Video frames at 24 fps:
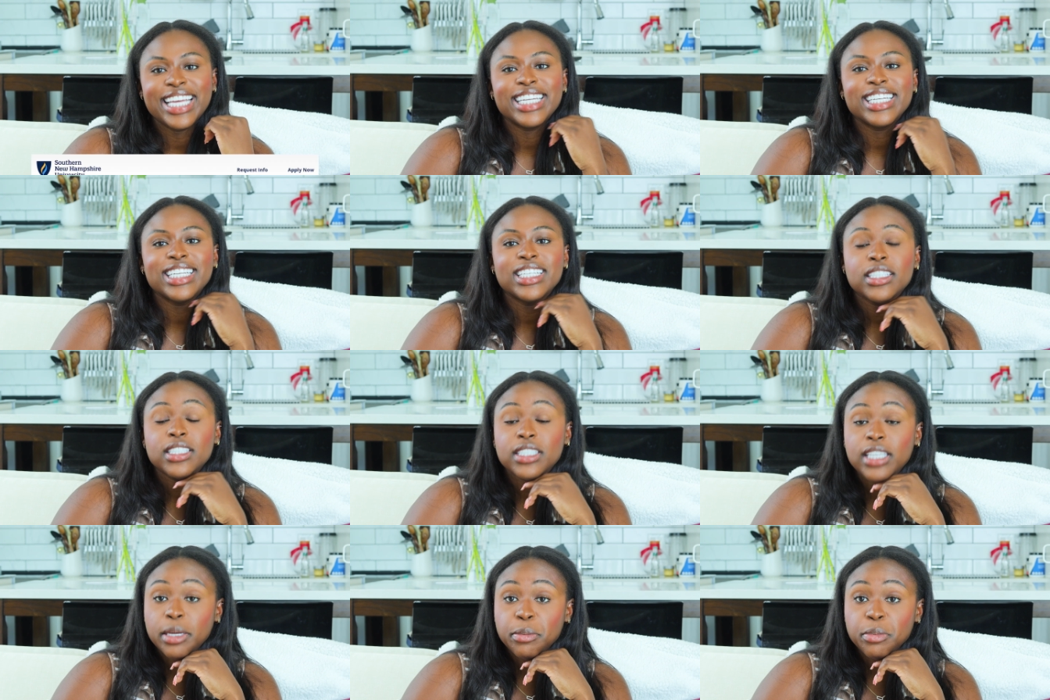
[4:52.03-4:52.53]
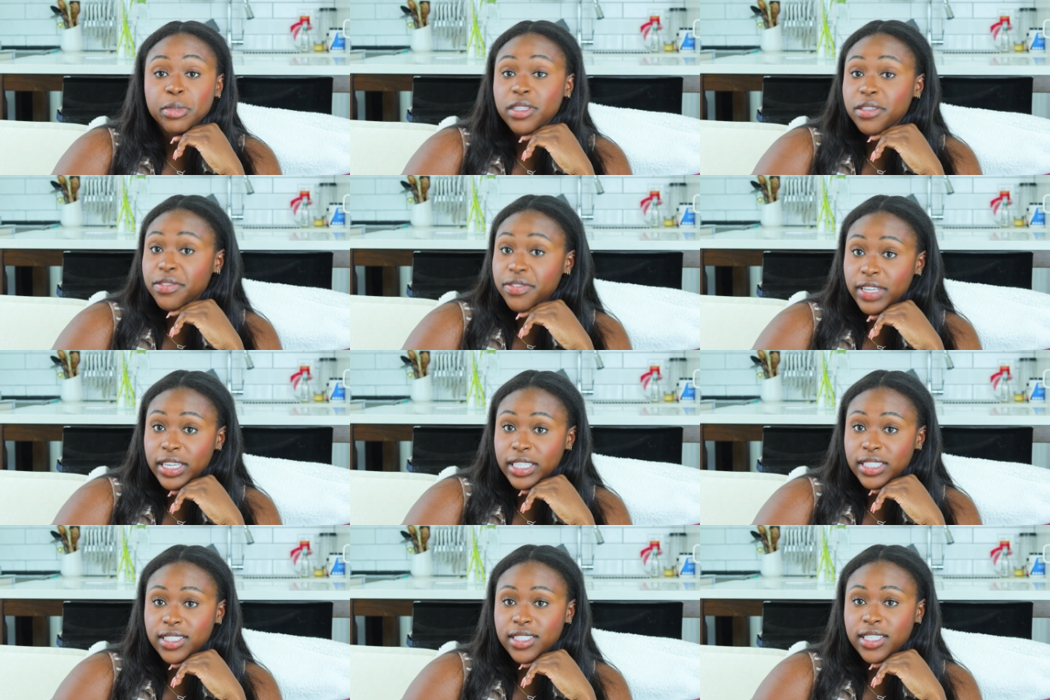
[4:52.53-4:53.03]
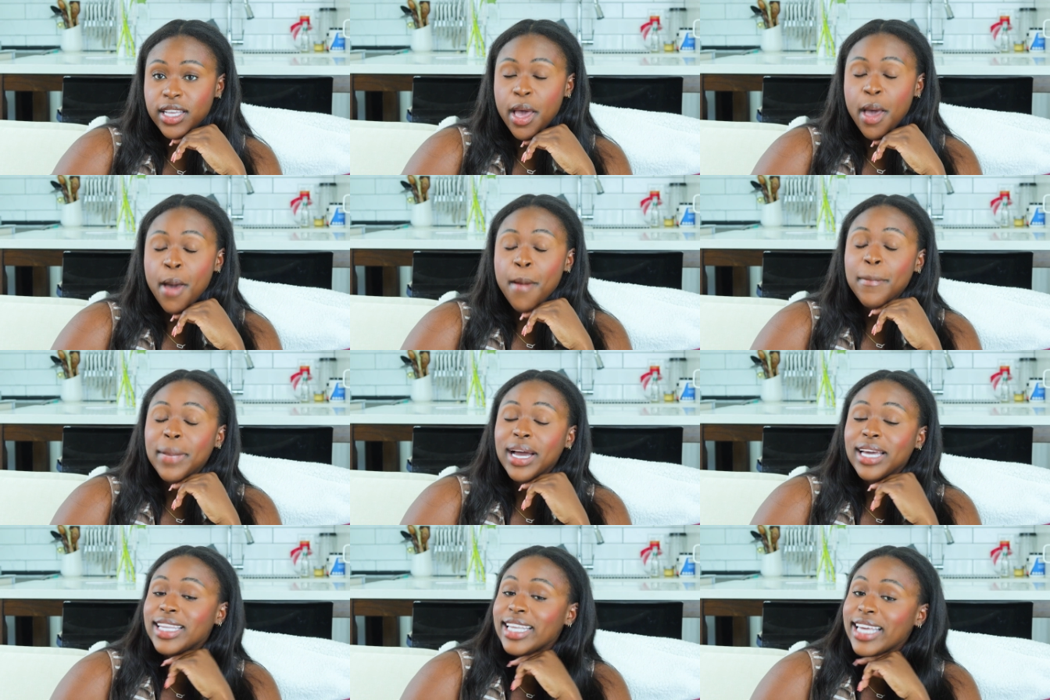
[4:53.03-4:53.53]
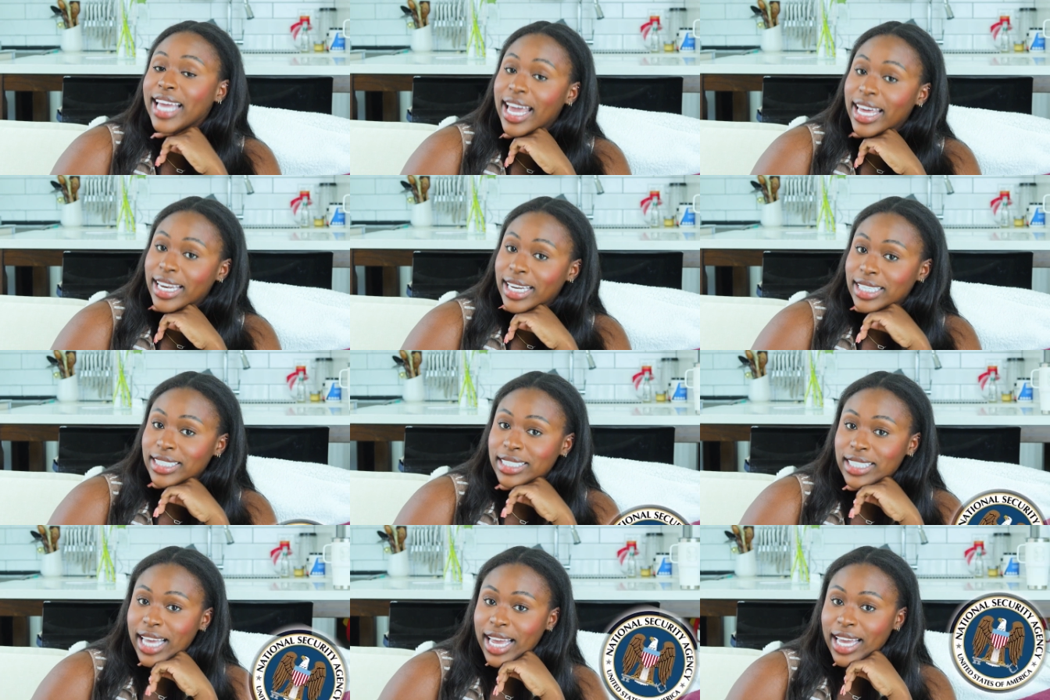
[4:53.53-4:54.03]
in Cyber Defense by the
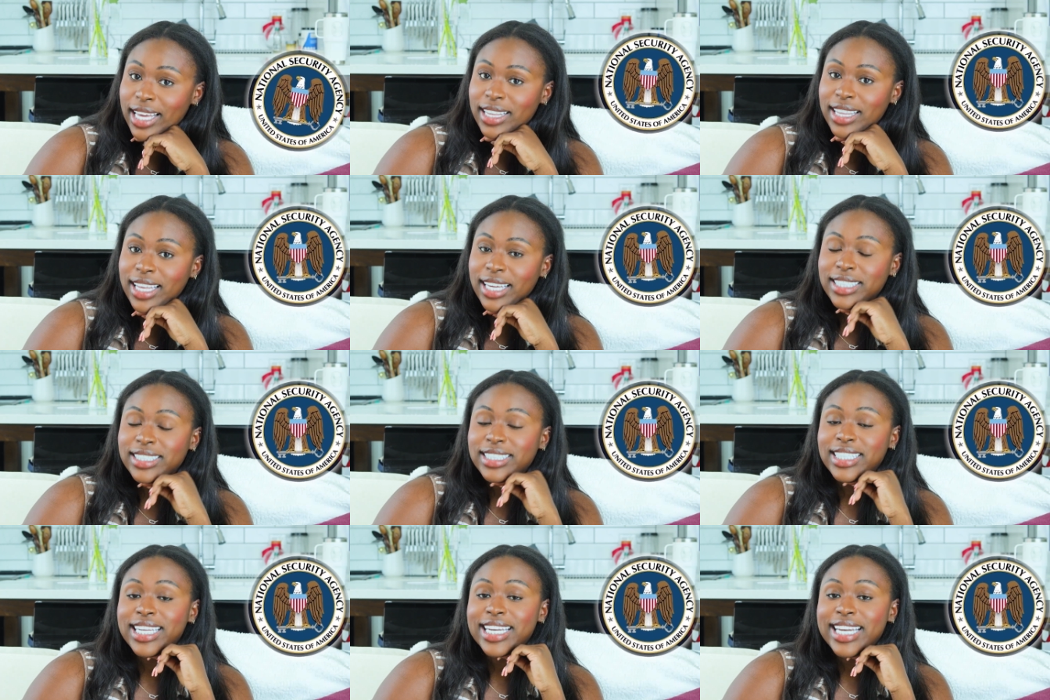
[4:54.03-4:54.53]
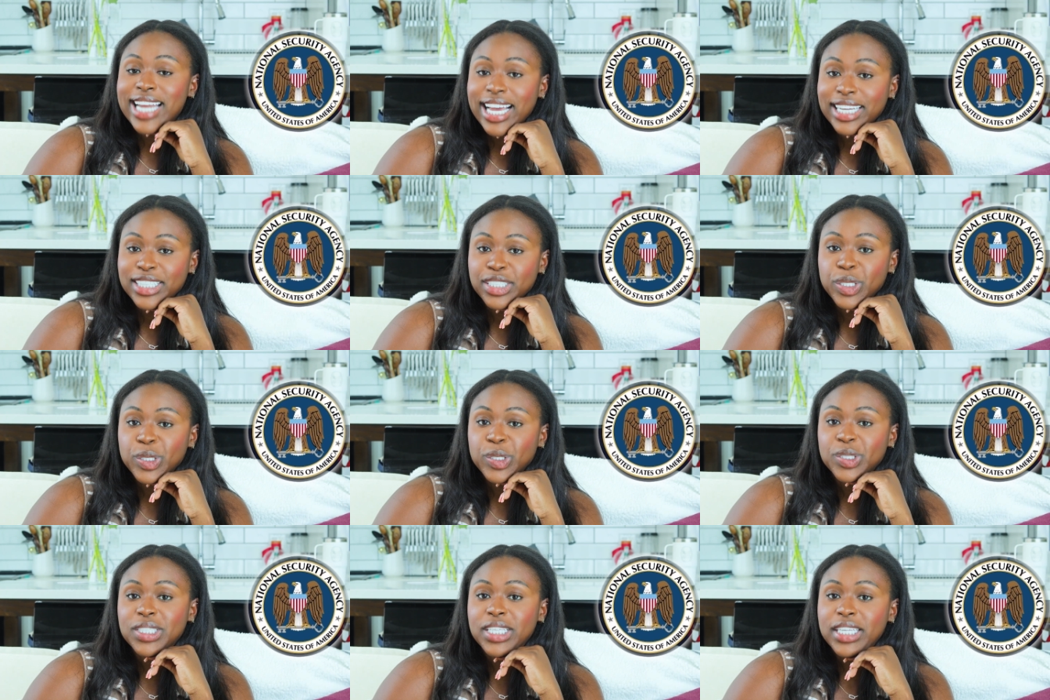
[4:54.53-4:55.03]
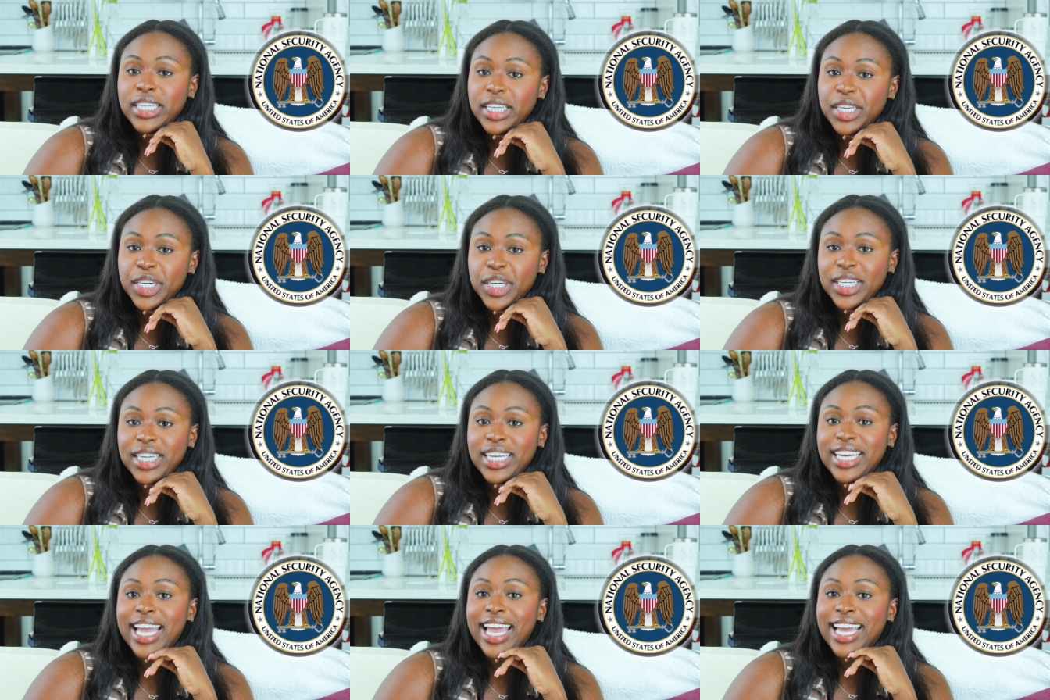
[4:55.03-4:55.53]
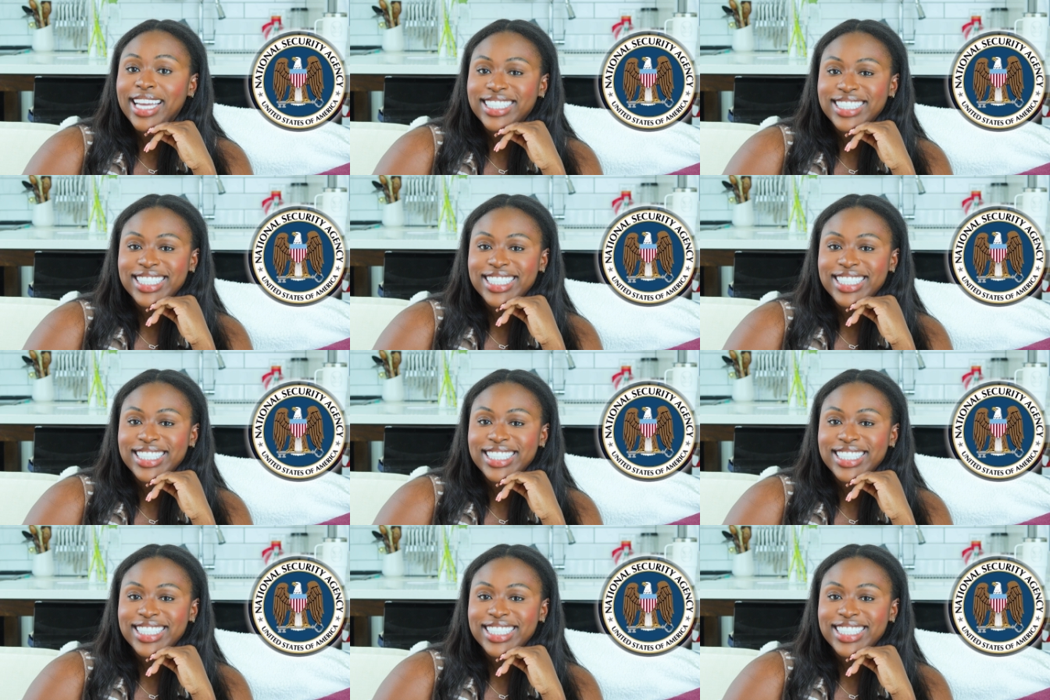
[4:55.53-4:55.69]
NSA. That is the National Security